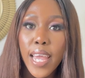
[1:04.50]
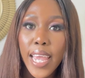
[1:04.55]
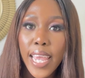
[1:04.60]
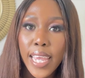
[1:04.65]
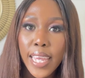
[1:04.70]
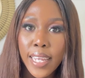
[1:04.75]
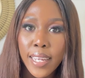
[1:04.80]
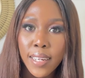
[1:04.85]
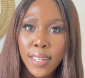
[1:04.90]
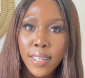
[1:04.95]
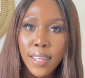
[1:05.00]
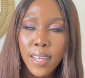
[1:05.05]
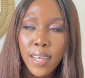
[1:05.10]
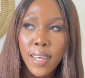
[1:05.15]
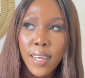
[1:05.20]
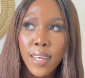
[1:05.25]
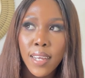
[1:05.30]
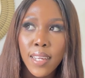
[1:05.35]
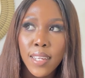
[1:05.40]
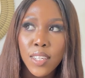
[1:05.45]
and
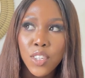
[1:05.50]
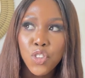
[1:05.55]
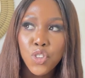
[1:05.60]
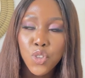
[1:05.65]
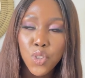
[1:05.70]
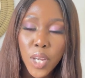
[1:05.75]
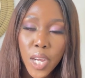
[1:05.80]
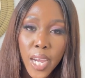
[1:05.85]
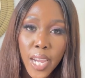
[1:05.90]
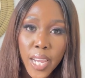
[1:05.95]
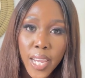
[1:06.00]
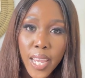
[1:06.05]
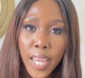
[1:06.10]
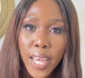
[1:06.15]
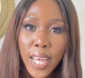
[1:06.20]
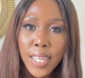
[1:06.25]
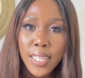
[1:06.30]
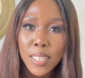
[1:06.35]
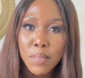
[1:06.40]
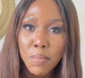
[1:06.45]
uh, try
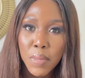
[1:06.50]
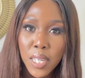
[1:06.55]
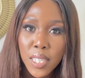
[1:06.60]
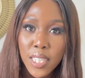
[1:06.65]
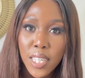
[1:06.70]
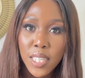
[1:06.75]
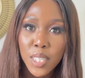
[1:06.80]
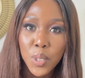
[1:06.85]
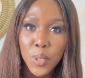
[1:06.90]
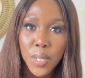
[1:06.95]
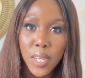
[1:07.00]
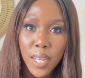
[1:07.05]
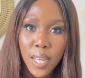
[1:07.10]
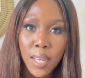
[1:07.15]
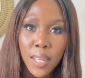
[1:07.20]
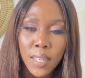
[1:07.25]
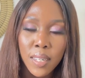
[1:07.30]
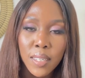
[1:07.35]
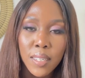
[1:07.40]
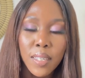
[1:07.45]
as much as you
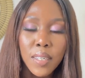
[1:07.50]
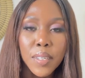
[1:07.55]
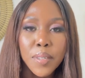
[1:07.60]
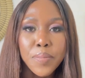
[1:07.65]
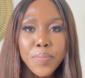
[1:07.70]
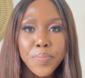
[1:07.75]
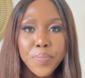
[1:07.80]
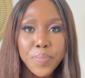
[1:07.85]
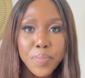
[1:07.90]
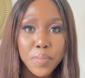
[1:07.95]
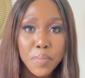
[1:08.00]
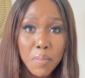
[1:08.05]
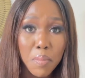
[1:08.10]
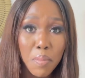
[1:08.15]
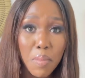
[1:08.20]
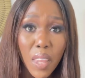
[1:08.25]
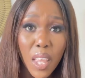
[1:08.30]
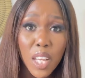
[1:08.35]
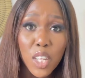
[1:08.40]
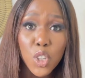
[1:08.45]
can
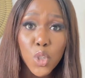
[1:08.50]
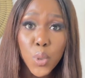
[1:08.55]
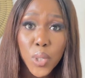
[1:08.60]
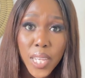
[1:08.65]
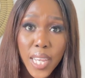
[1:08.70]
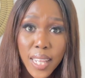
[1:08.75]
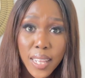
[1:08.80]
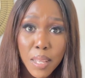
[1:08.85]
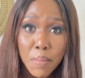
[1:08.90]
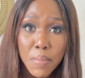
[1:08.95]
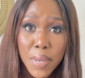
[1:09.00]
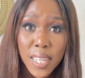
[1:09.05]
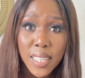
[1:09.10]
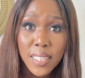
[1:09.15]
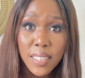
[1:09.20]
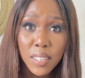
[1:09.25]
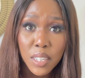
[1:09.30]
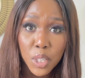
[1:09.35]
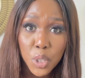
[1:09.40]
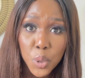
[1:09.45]
to get the
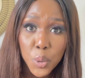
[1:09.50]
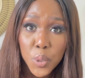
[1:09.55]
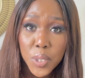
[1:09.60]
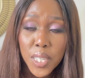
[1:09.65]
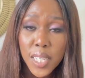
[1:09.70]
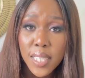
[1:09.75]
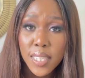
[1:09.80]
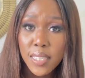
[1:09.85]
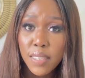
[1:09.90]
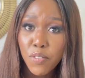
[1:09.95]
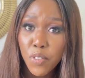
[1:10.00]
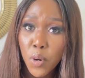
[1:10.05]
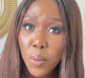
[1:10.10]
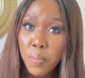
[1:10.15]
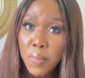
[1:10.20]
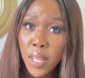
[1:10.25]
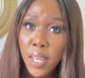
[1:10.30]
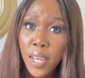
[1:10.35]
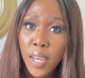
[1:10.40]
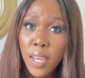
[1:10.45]
best recruiters from
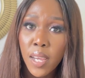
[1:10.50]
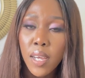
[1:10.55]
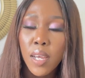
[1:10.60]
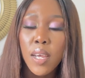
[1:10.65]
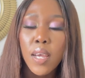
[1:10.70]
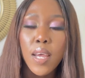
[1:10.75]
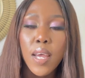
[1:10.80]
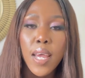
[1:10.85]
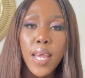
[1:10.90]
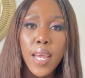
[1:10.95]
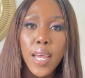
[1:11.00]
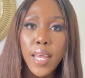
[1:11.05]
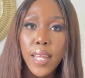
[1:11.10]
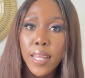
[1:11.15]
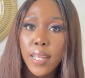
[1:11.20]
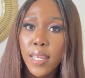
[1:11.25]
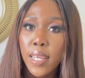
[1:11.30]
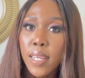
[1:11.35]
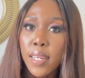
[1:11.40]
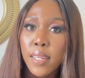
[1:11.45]
there
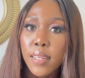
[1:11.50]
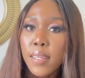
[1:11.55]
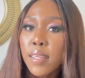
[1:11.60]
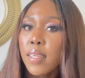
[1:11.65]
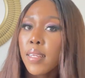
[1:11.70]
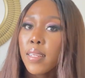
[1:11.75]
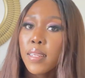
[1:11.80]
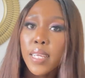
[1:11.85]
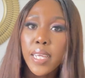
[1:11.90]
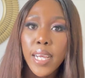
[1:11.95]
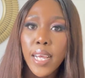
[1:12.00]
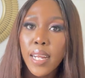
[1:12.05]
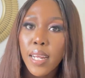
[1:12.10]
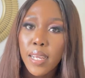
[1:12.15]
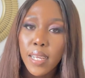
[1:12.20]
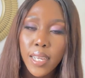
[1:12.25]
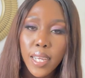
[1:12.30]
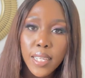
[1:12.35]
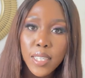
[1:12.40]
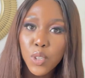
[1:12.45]
and then they
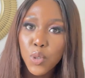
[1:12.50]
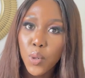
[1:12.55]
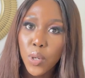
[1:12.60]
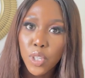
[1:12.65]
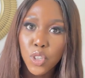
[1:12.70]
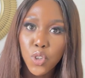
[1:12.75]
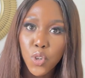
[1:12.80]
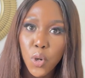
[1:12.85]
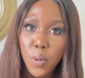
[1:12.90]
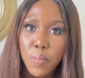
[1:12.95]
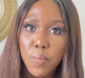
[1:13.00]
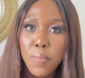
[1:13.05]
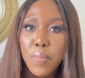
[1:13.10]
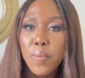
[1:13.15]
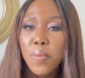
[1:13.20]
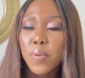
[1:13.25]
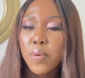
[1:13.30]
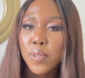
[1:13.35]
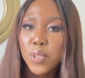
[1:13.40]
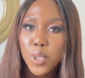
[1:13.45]
can get you a job
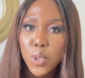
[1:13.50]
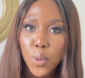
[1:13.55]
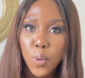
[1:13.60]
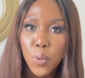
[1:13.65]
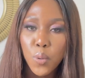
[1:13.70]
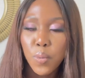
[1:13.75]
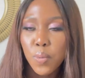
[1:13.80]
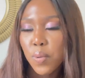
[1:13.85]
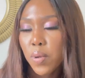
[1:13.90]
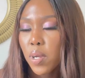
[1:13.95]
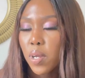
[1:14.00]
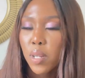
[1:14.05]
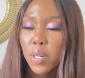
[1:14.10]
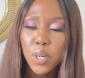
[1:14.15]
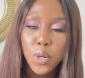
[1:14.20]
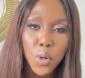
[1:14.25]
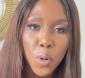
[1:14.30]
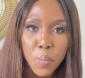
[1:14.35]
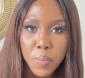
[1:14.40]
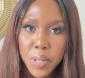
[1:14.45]
so
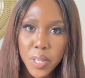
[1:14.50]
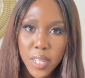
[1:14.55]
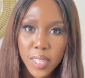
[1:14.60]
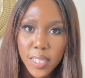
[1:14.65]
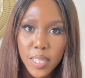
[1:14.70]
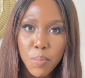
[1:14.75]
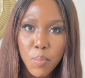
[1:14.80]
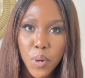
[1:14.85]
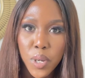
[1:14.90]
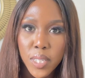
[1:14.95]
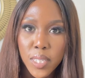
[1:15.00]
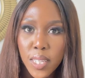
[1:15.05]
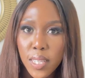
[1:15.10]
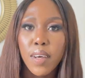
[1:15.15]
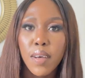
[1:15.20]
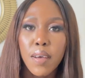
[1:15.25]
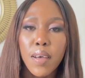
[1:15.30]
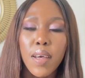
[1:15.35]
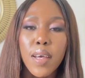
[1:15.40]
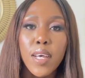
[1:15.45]
don't be disappointed
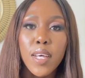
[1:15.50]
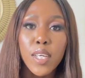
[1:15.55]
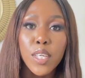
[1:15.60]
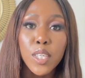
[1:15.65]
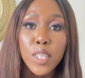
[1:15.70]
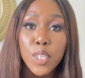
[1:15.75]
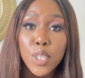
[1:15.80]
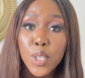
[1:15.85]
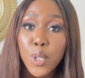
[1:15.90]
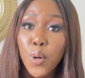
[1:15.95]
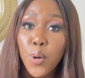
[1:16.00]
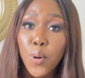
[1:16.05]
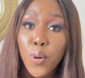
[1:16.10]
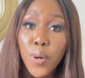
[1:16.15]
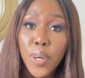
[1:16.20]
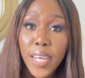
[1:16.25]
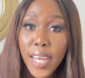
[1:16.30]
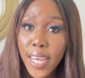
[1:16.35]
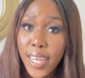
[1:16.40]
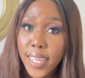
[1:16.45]
so
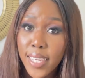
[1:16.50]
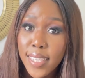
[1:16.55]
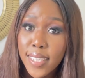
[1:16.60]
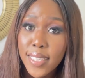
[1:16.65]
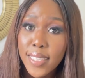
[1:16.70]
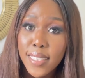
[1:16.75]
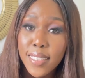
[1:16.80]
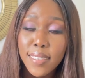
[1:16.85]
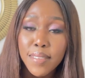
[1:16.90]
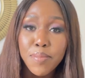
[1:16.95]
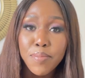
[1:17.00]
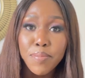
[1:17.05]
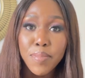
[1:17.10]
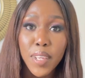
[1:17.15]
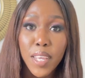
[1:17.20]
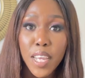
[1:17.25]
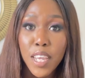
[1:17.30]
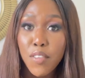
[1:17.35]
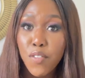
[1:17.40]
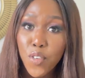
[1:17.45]
guys
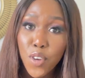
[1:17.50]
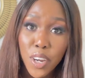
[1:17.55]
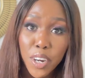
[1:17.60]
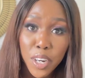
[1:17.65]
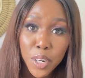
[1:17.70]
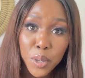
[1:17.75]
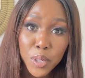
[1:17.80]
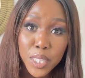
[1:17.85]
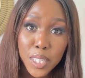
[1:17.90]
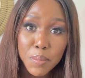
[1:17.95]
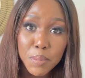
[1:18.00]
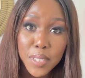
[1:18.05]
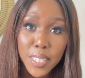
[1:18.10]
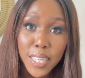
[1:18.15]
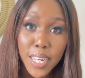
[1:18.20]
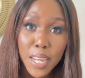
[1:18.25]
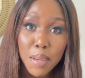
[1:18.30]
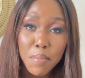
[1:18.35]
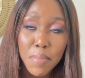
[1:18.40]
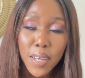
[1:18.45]
if you are a new
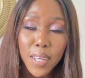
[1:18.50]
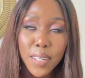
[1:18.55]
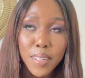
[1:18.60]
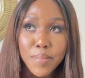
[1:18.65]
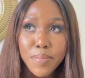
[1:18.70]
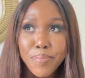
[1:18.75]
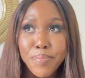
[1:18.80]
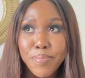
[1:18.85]
subscriber